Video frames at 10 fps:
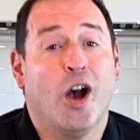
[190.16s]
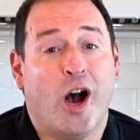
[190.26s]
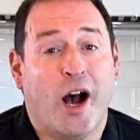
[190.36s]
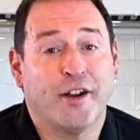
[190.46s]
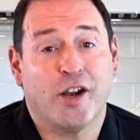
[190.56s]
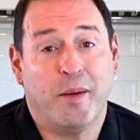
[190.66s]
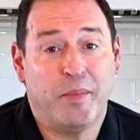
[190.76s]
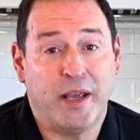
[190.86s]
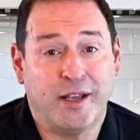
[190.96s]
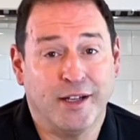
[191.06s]
How to cut
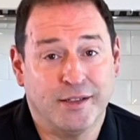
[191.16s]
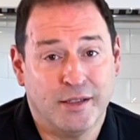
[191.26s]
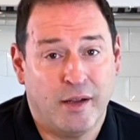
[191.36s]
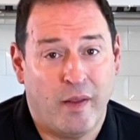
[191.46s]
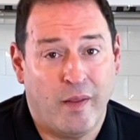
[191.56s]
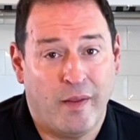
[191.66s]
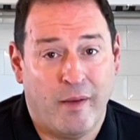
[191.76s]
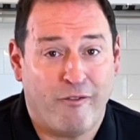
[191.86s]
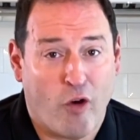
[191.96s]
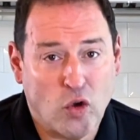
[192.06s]
bacon
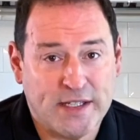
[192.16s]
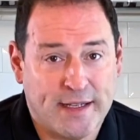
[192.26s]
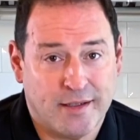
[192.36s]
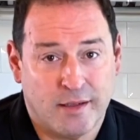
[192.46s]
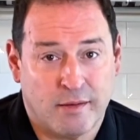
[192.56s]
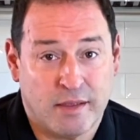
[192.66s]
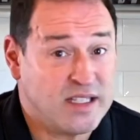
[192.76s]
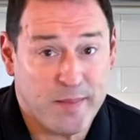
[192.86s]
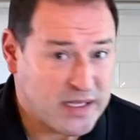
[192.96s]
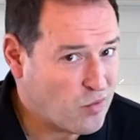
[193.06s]
frozen. It's
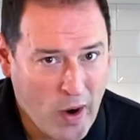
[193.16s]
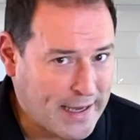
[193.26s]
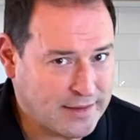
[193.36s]
the best way.